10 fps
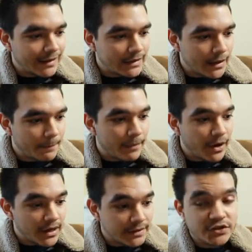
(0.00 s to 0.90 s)

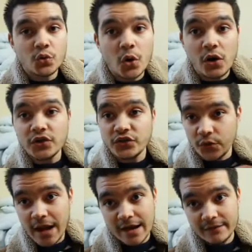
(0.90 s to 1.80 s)
But you also
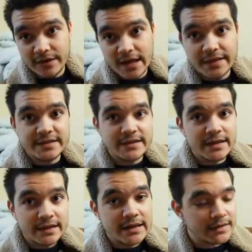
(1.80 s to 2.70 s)
have, and this is the
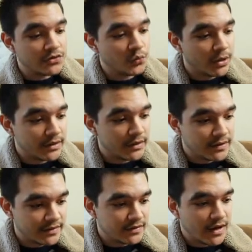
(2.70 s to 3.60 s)
key, this
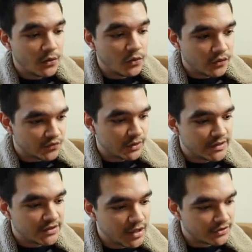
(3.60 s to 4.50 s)
is how this relates
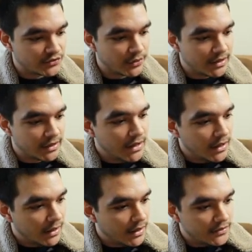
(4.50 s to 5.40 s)
to us, right?
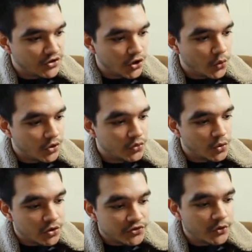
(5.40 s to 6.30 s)
So you
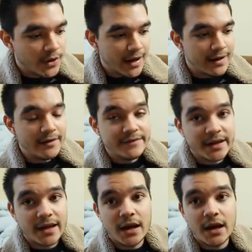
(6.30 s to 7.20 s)
also have
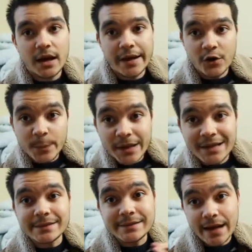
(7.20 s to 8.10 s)
Arabic
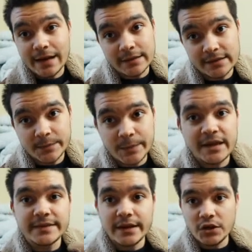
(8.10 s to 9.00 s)
dialects,
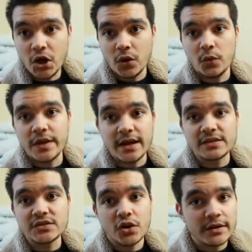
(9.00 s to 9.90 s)
because they know that
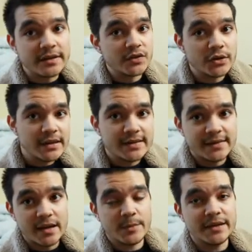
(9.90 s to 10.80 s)
it's not necessarily the
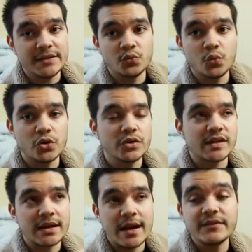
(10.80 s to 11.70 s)
same, and these words
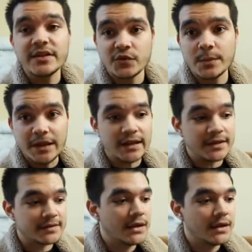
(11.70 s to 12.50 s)
can have different meanings.